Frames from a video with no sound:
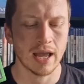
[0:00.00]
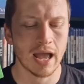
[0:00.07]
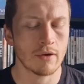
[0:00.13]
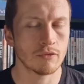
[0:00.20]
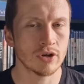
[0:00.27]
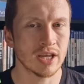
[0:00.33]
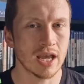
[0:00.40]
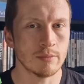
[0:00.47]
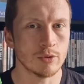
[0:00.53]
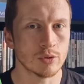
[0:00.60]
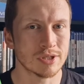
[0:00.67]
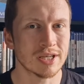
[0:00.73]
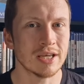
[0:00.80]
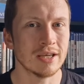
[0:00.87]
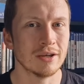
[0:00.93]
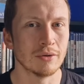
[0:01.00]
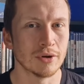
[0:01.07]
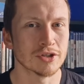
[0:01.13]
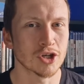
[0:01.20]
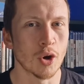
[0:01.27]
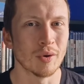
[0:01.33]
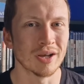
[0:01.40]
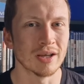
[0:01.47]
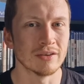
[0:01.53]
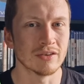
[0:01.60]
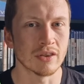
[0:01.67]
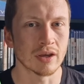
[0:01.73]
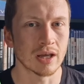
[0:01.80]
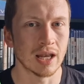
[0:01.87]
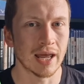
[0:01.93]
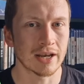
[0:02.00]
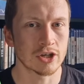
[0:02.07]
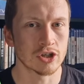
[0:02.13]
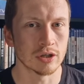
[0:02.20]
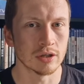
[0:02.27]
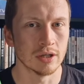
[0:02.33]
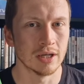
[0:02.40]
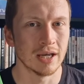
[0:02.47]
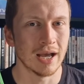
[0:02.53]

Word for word: every game you see here is going into the collection.